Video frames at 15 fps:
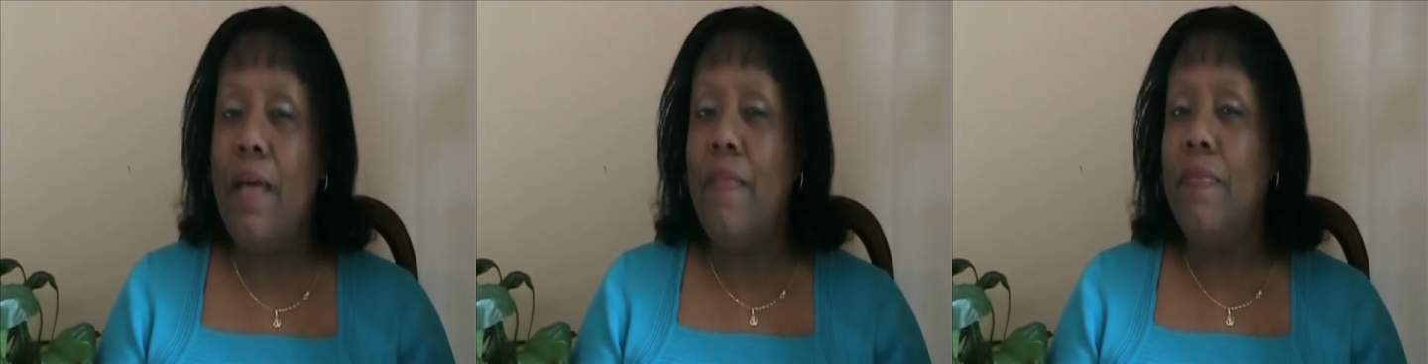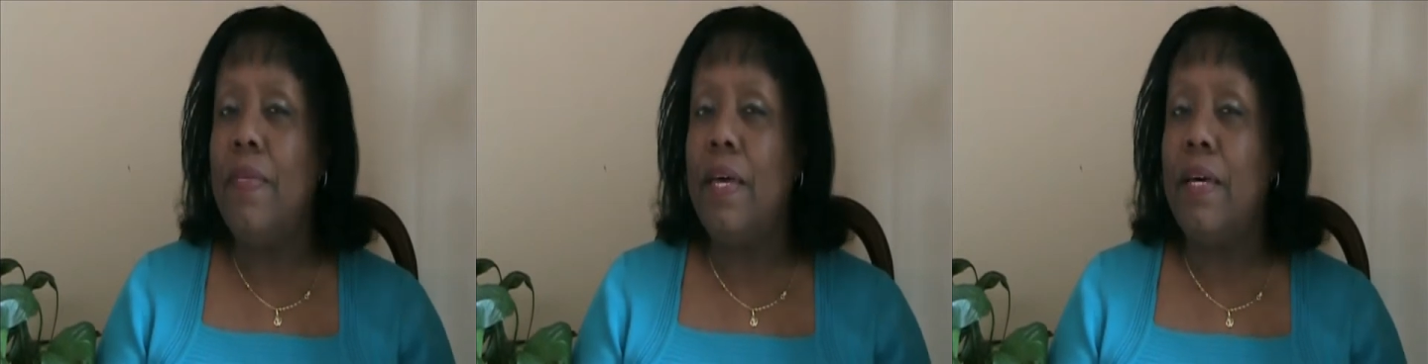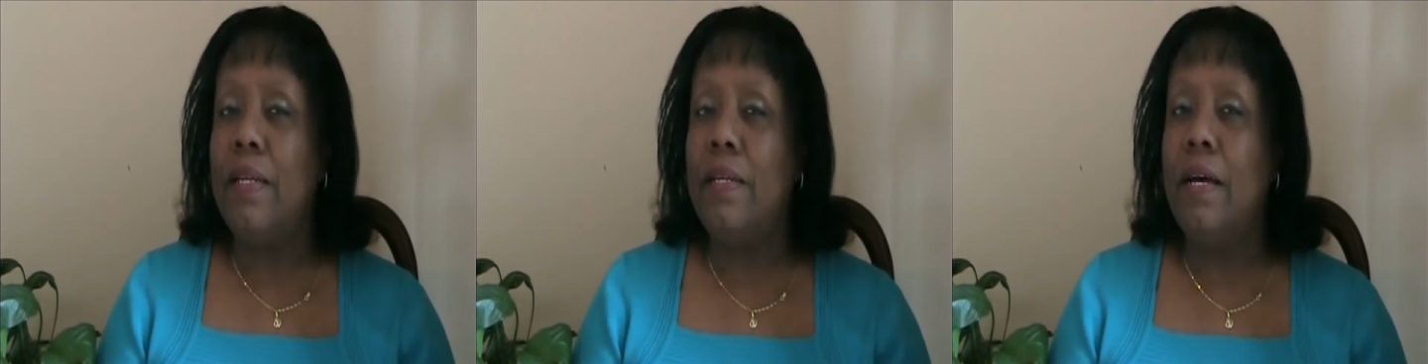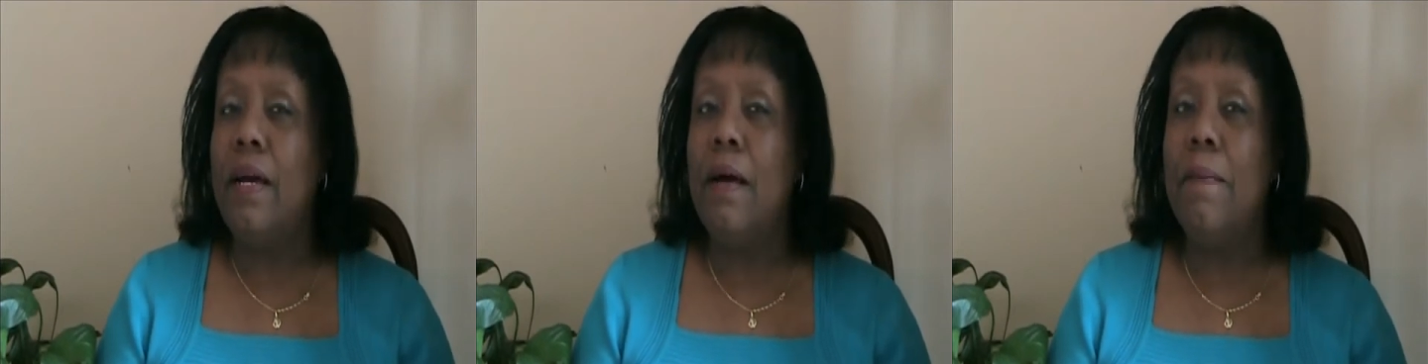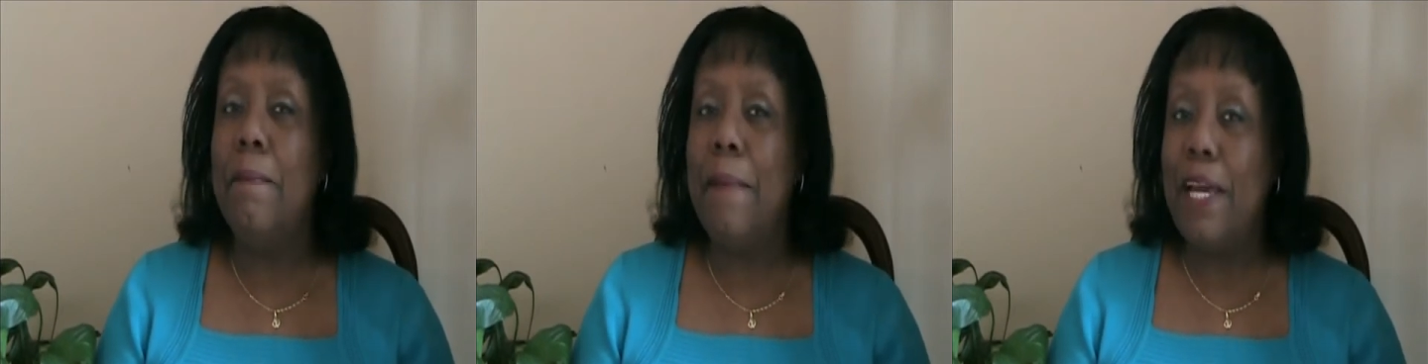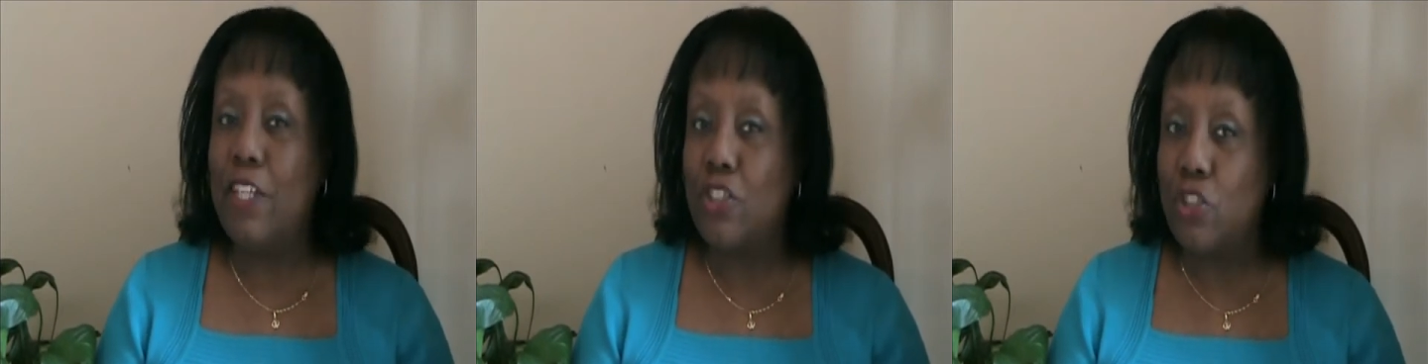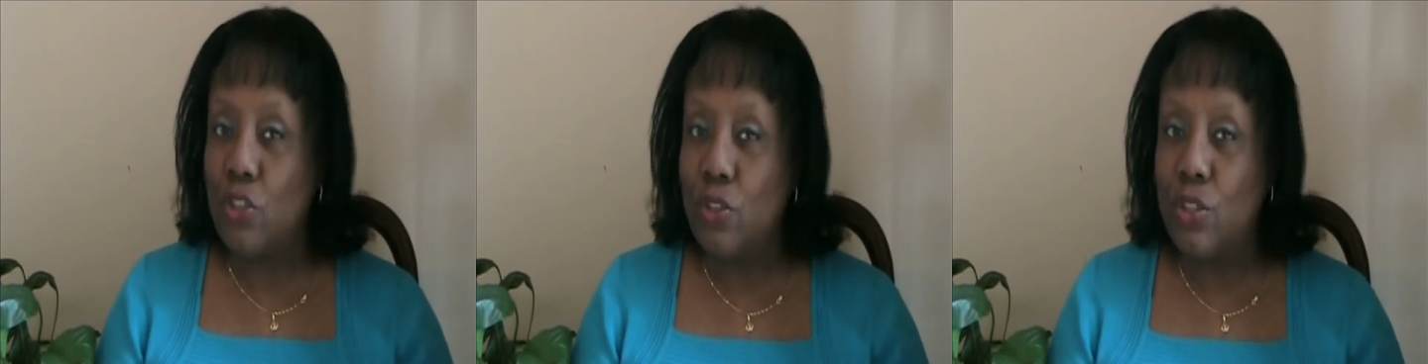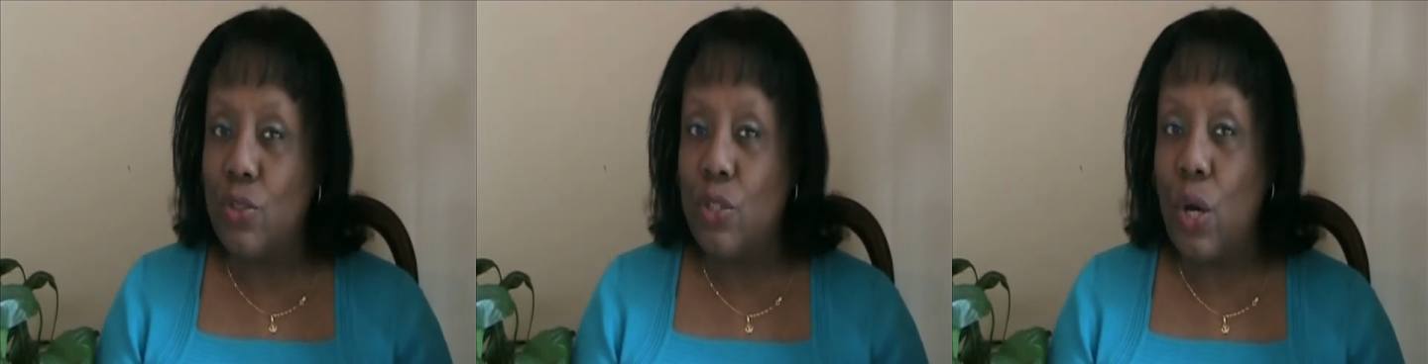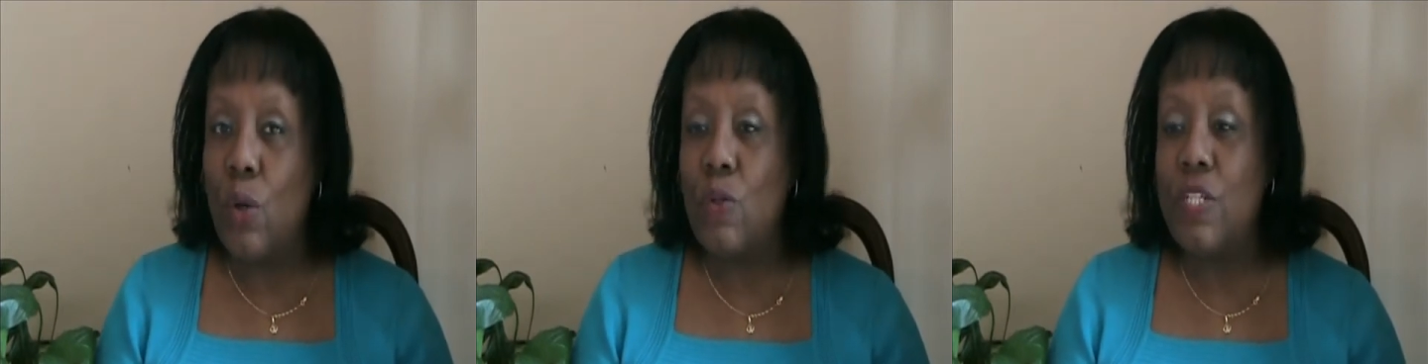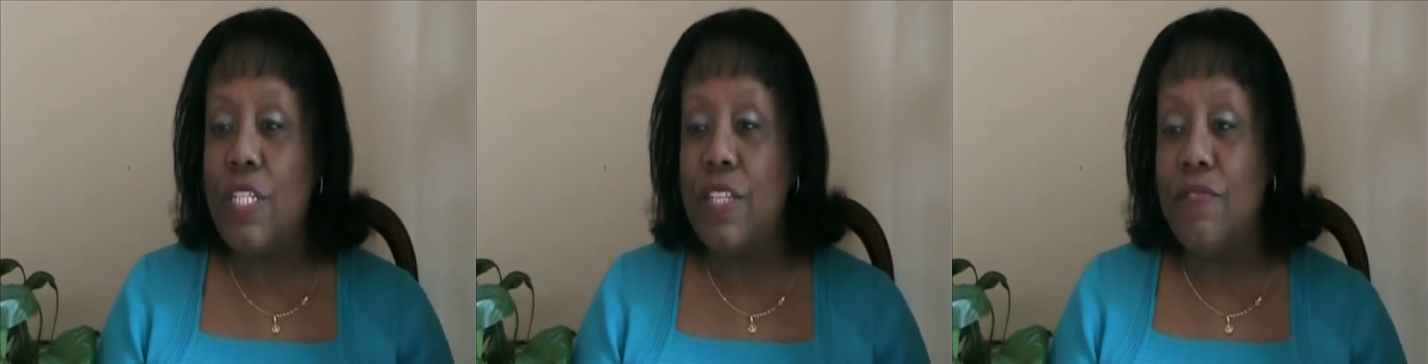then make sure you
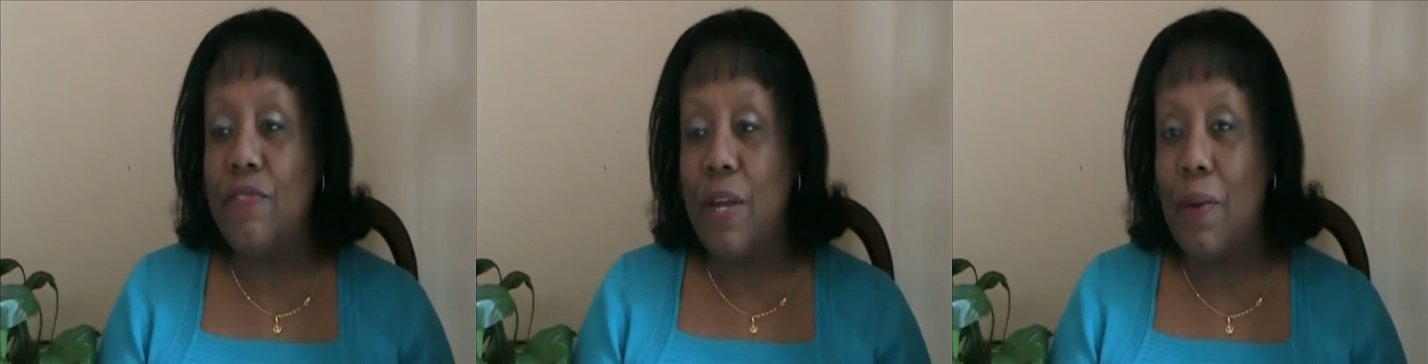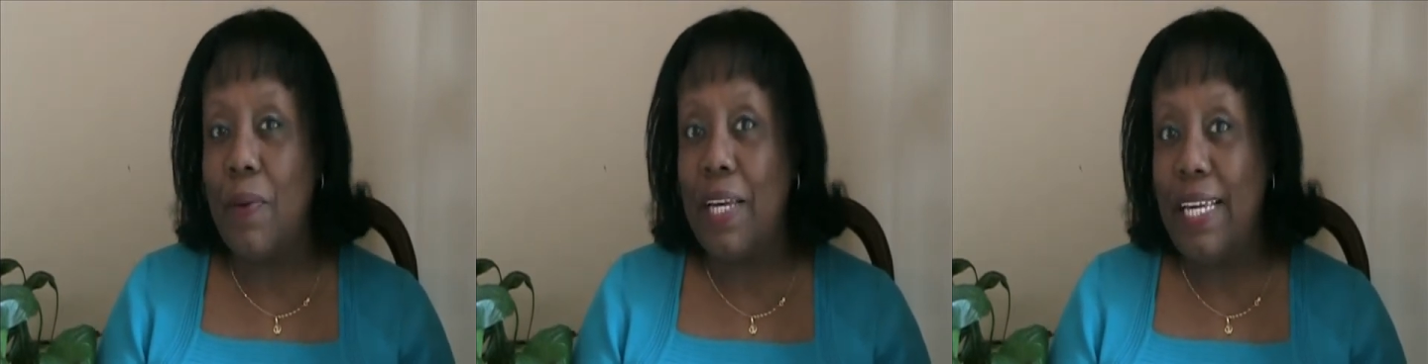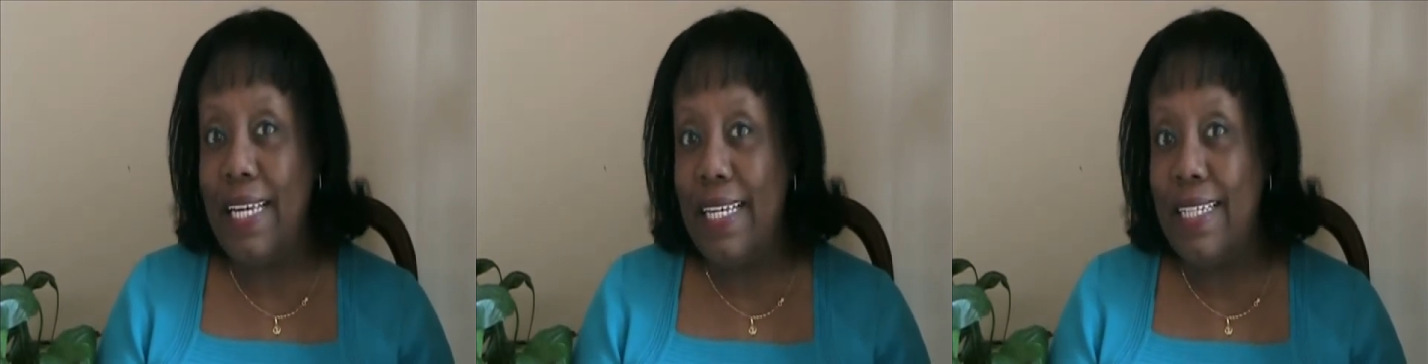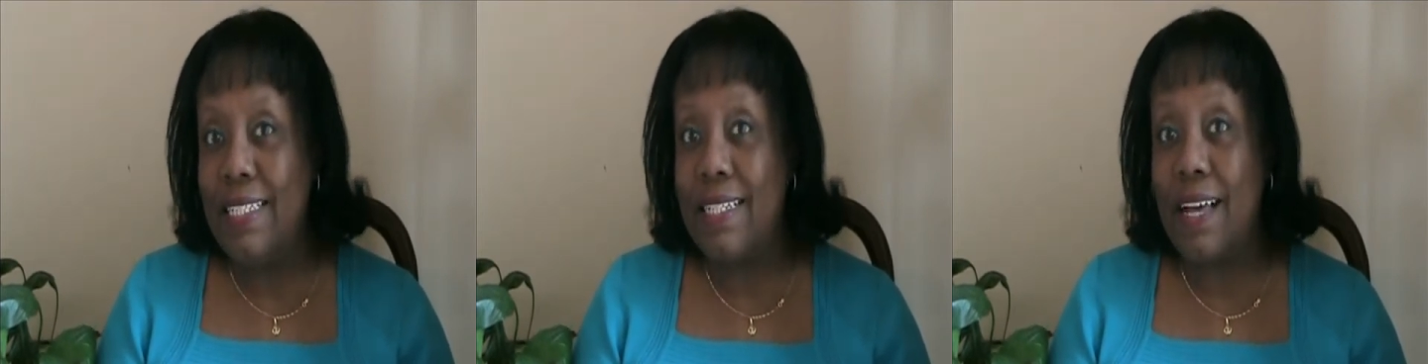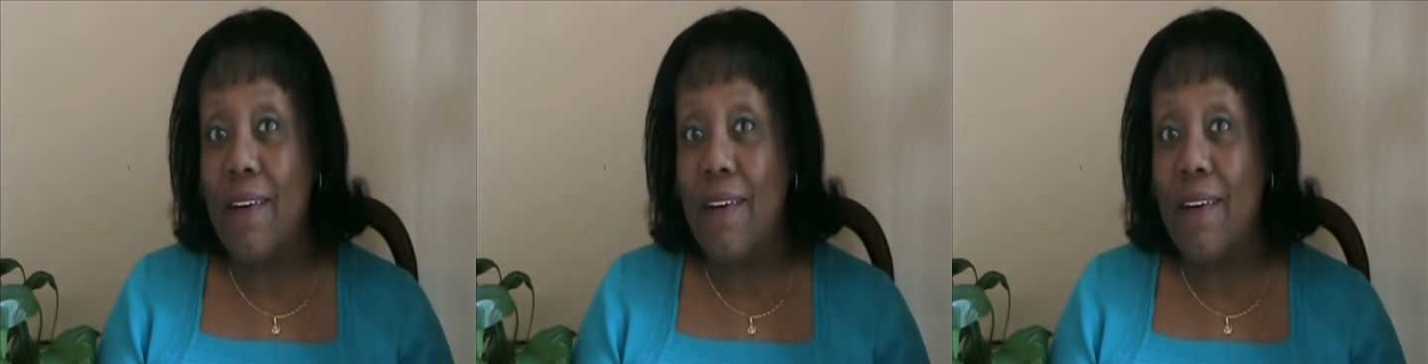go to the very end